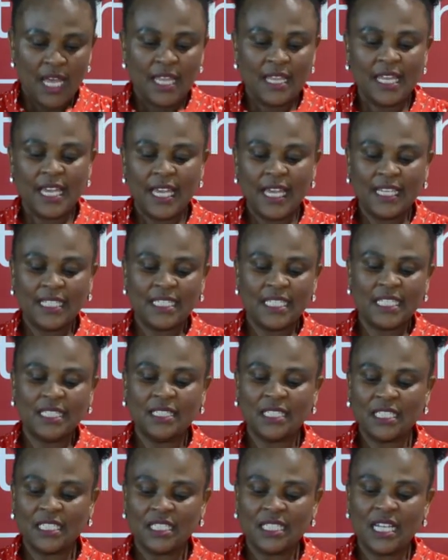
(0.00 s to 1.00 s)
The acting
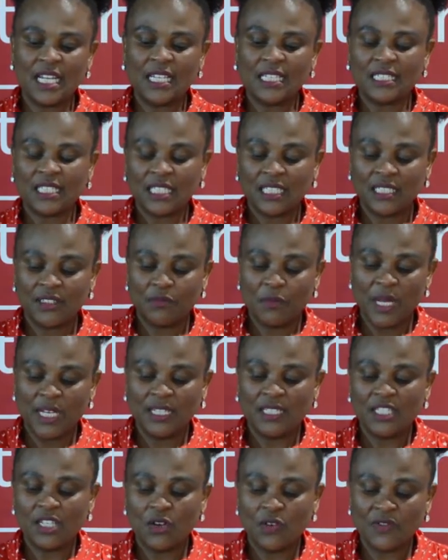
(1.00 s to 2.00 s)
regional executive
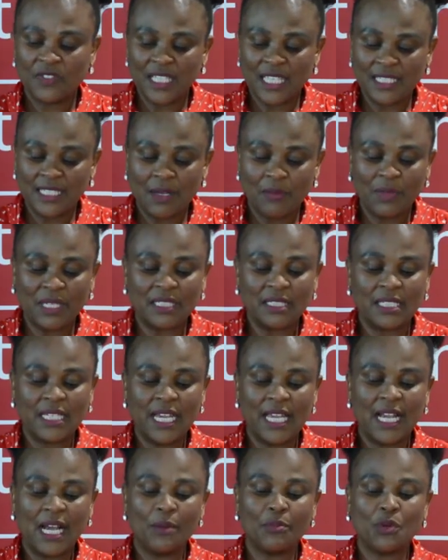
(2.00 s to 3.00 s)
manager of SASSA must
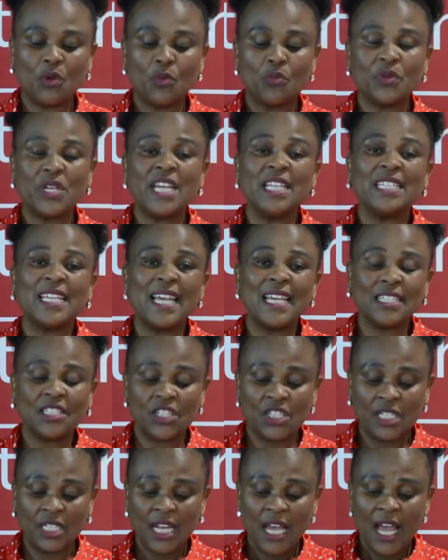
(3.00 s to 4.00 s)
take appropriate
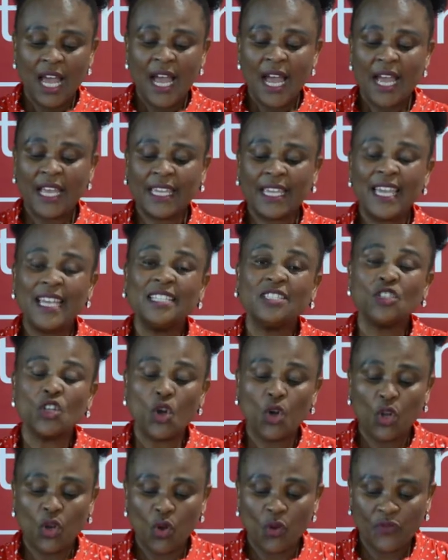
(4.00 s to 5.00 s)
action against
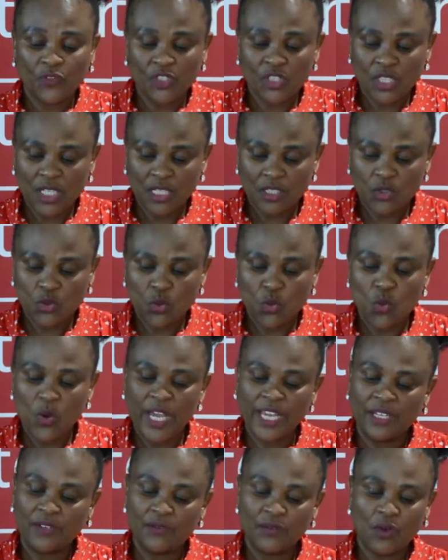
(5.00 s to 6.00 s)
all officials who were
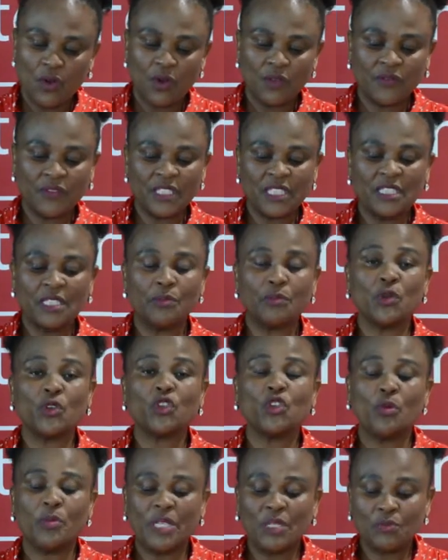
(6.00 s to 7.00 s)
involved in the
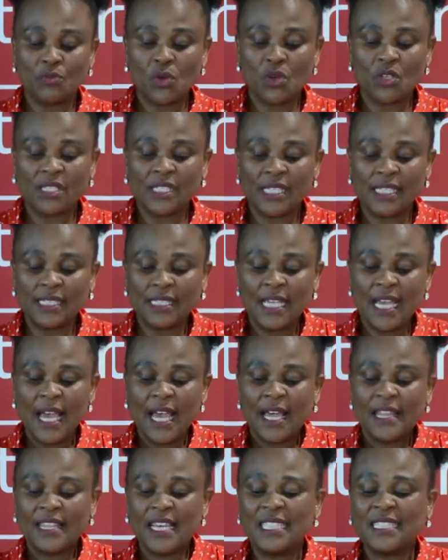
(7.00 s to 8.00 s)
procurement process
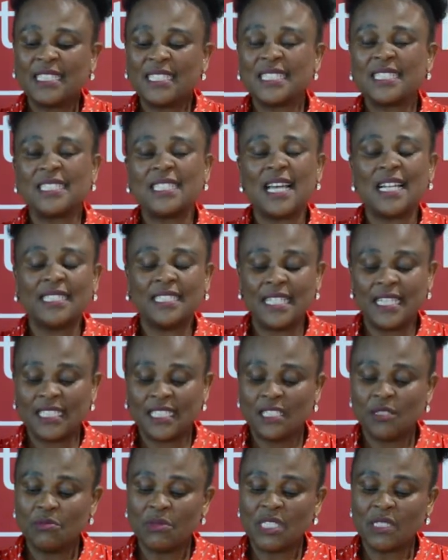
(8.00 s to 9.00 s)
that resulted
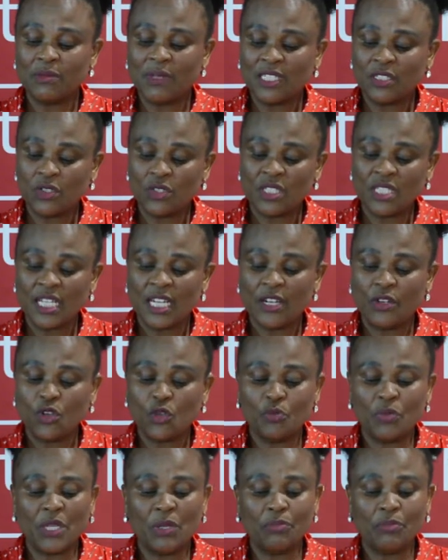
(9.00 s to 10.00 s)
in Ms. Madonsela
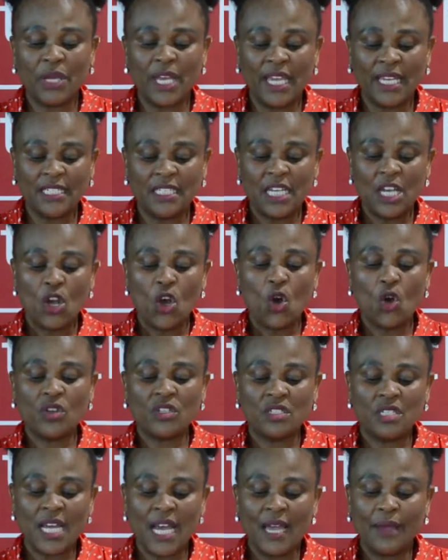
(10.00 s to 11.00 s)
not being paid
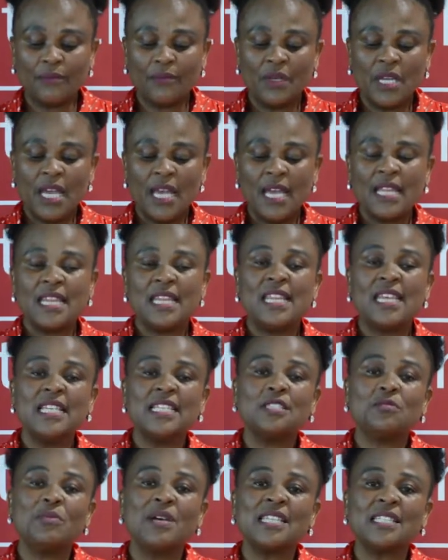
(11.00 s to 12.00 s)
on time.
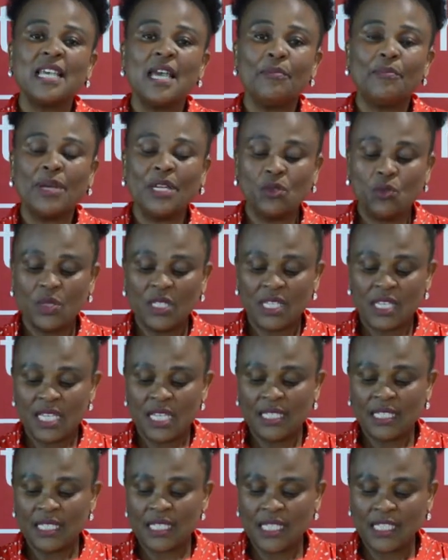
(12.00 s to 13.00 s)
This must happen
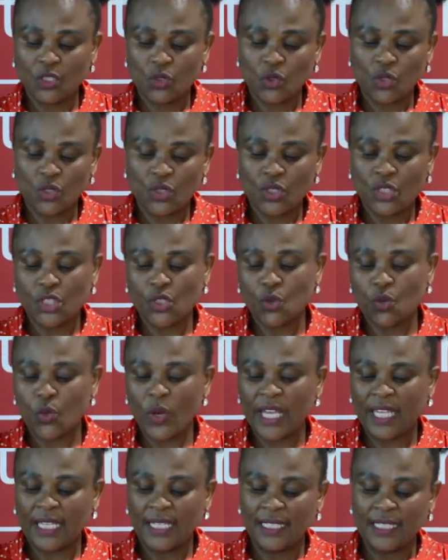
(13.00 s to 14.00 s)
within 60
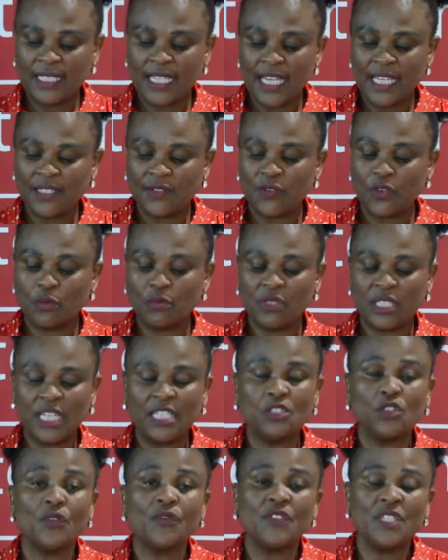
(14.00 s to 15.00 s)
working days from
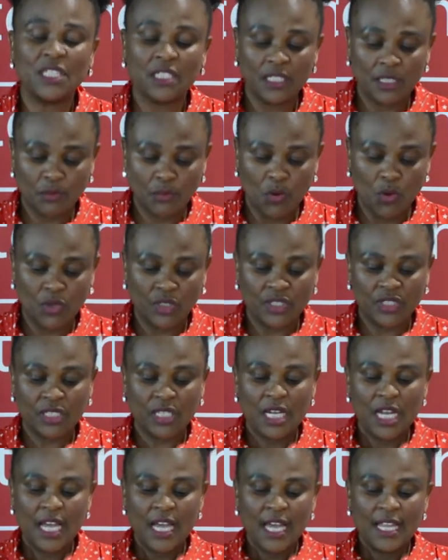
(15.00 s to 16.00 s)
date of this report.
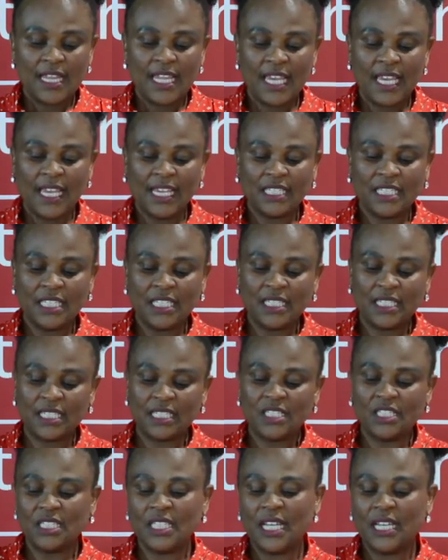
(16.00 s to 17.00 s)
The acting
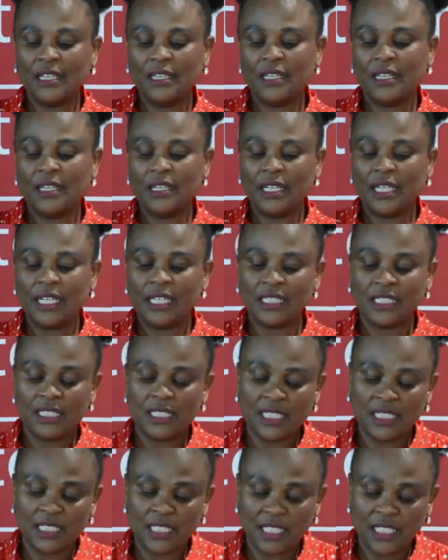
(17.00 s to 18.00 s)
regional
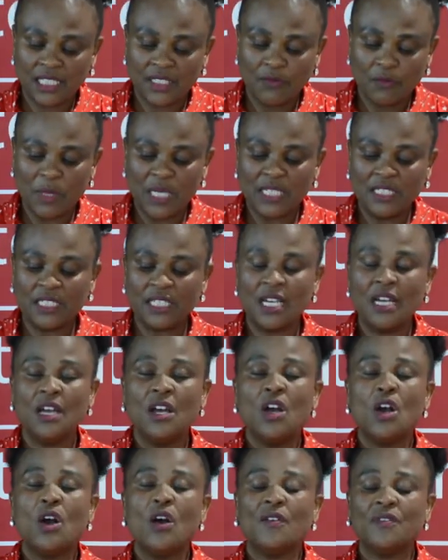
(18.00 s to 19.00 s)
executive manager
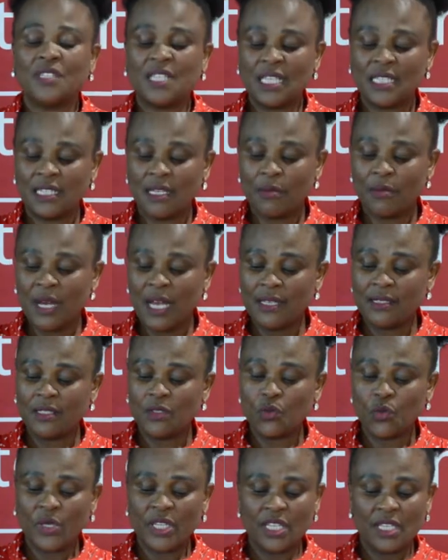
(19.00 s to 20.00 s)
of SASSA
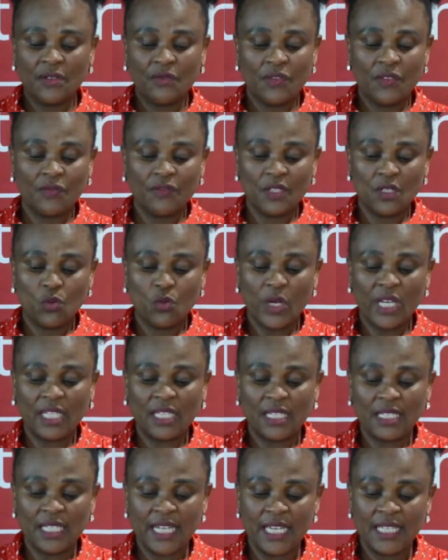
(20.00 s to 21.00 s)
must, within 15
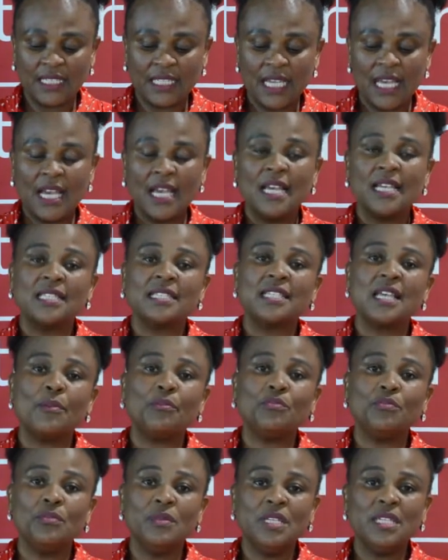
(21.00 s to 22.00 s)
working days,
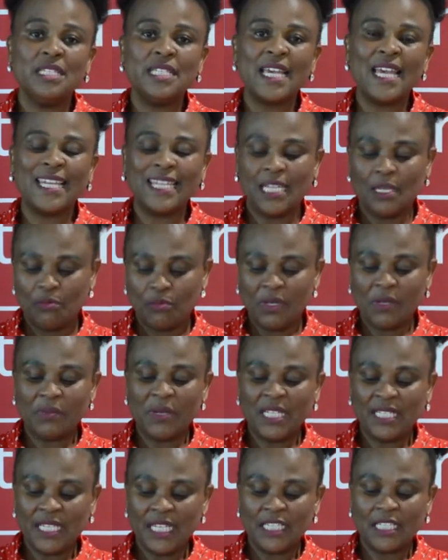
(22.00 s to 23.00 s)
submit an
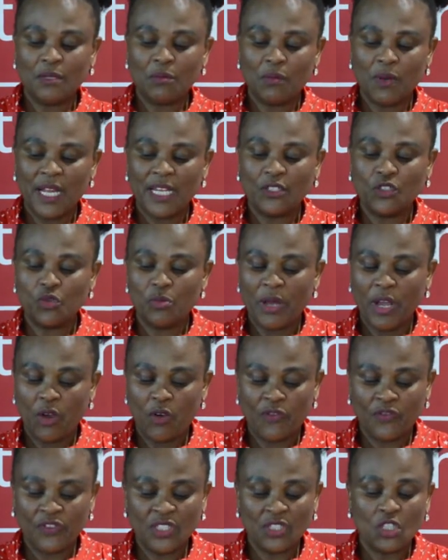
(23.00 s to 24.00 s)
implementation plan to my
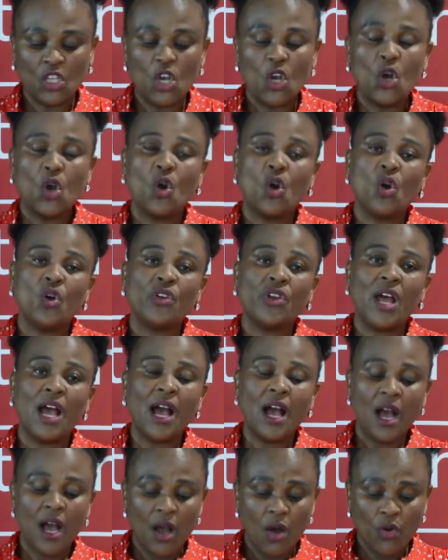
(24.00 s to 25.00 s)
office on
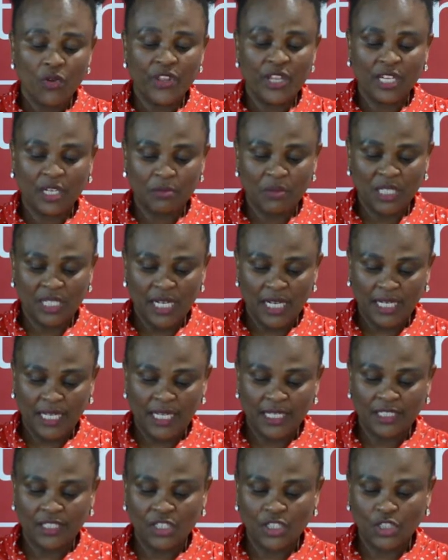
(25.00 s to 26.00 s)
how the remedial
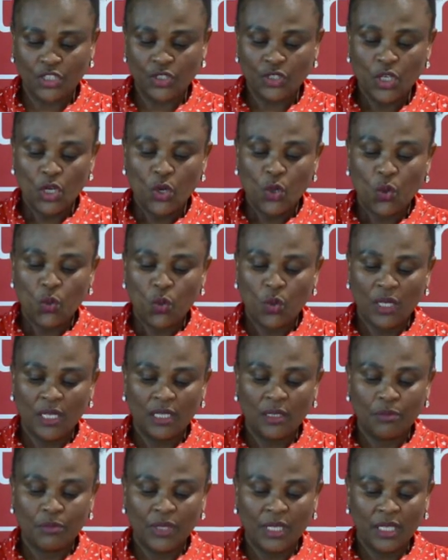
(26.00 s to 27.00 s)
action
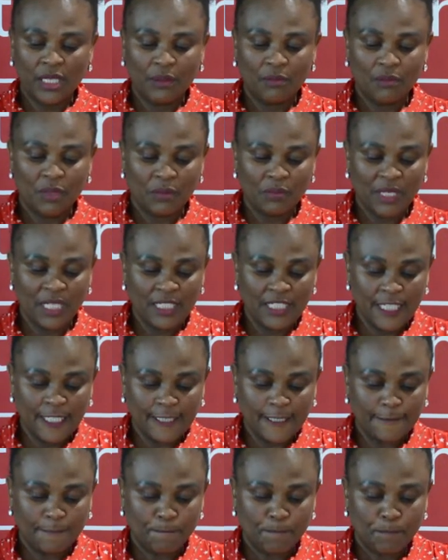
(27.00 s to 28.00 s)
will be
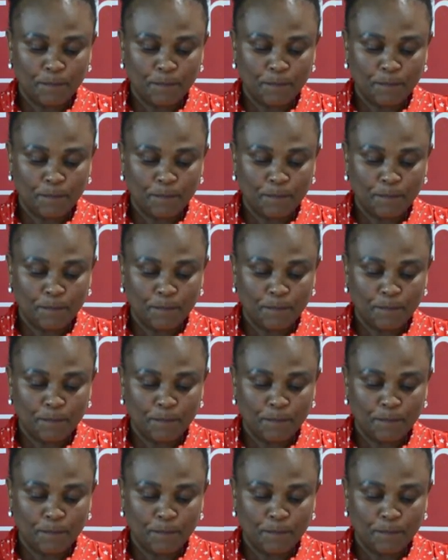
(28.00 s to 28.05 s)
implemented.